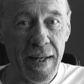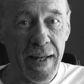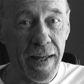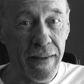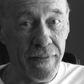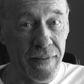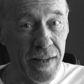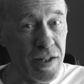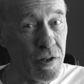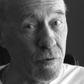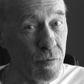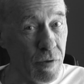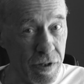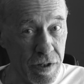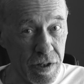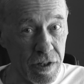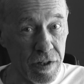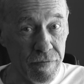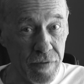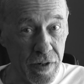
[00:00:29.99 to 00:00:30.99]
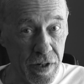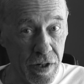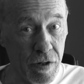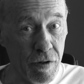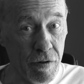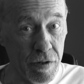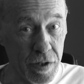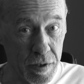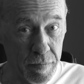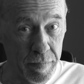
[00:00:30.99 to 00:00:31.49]
And that's what this
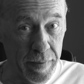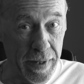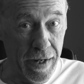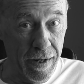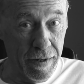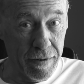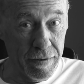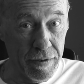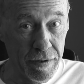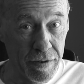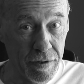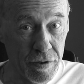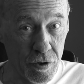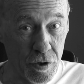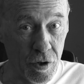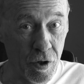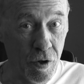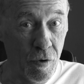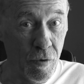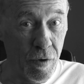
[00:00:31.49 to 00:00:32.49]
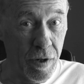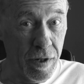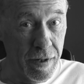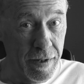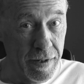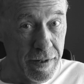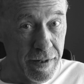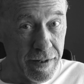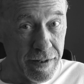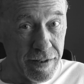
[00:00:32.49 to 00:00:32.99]
video is about. So
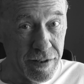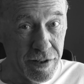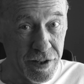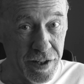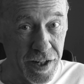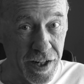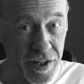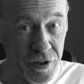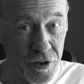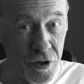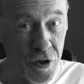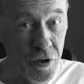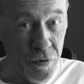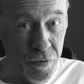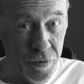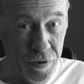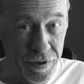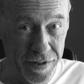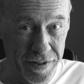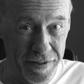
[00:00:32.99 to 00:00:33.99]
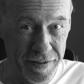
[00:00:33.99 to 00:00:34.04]
Stay tuned.